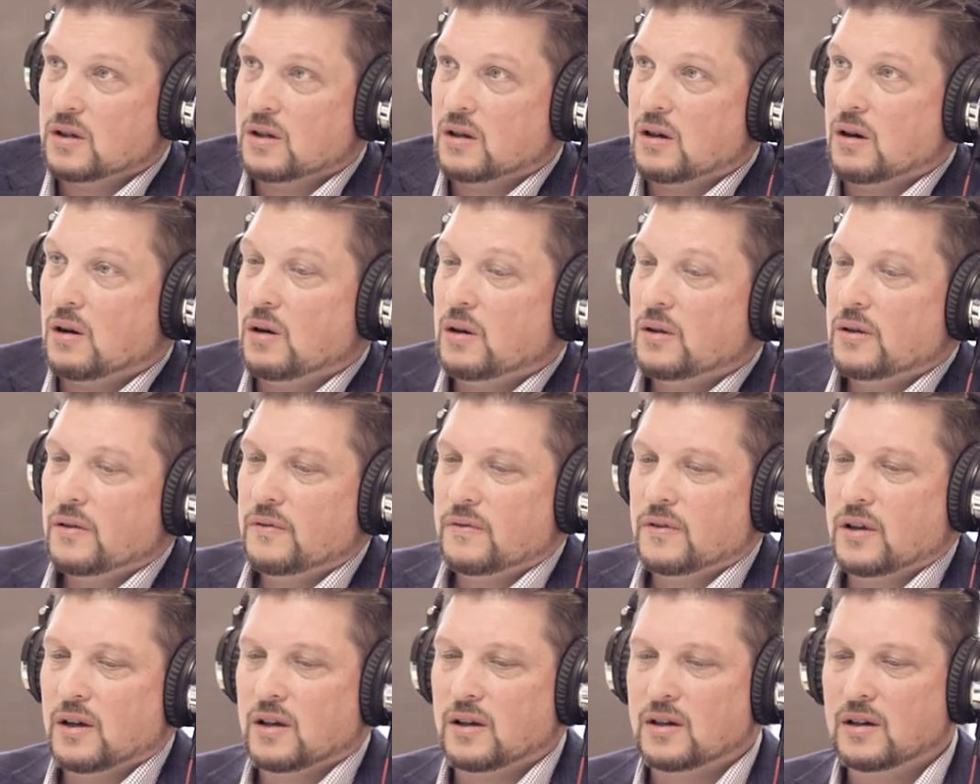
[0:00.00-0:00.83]
and all
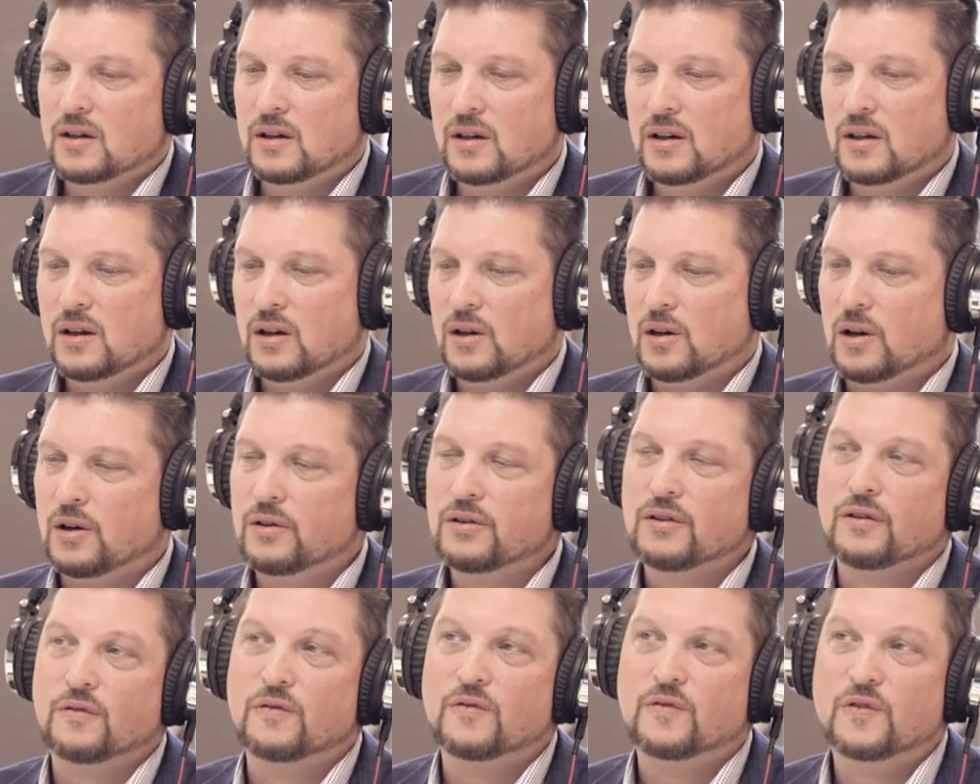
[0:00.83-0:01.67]
of the
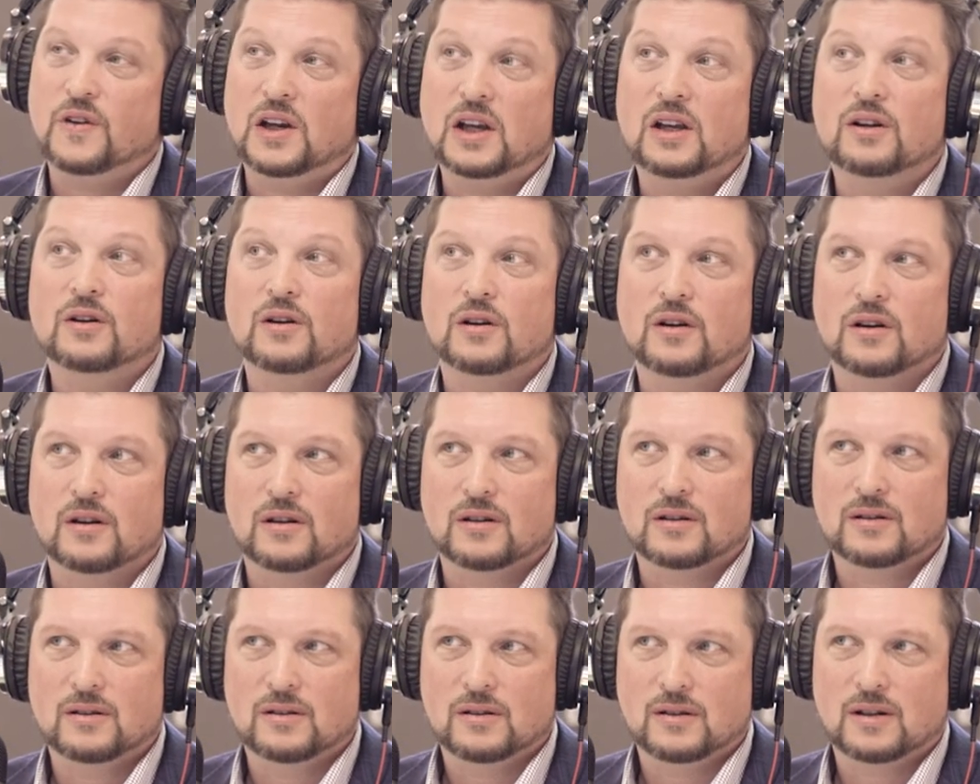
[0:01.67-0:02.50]
all the
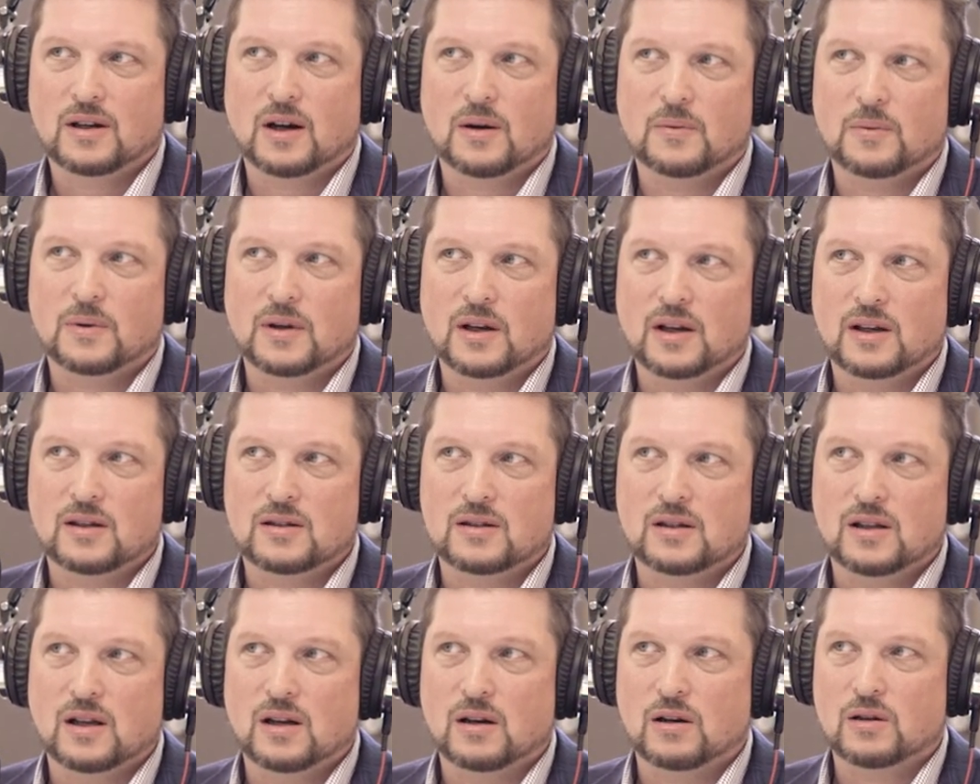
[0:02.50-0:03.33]
feeder
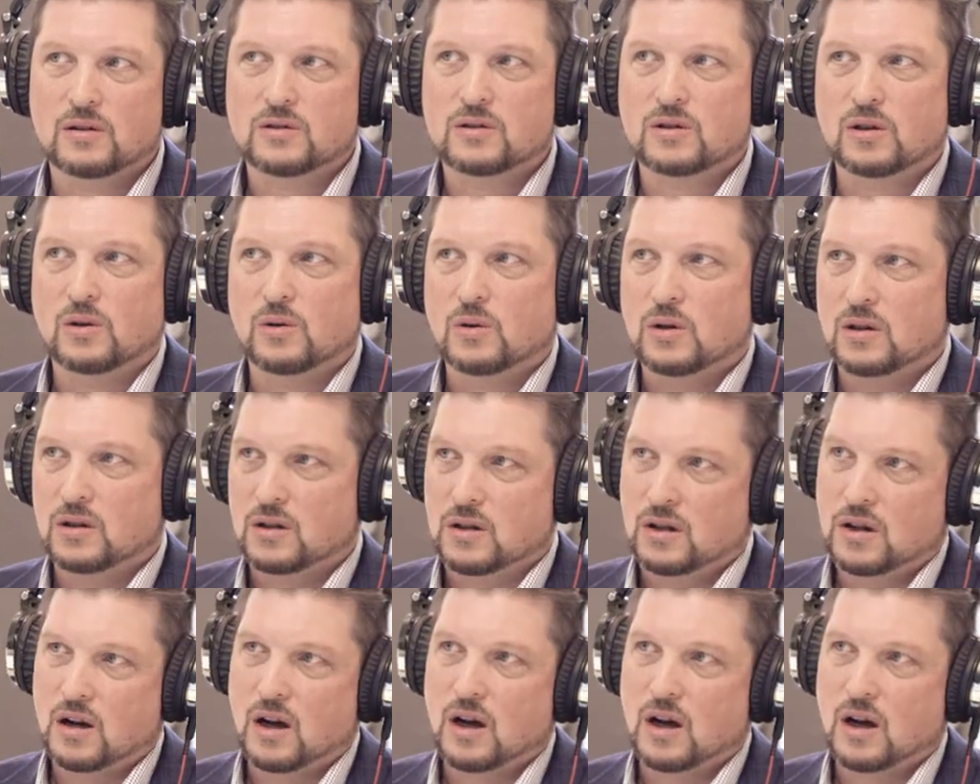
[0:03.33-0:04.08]
companies right. that also are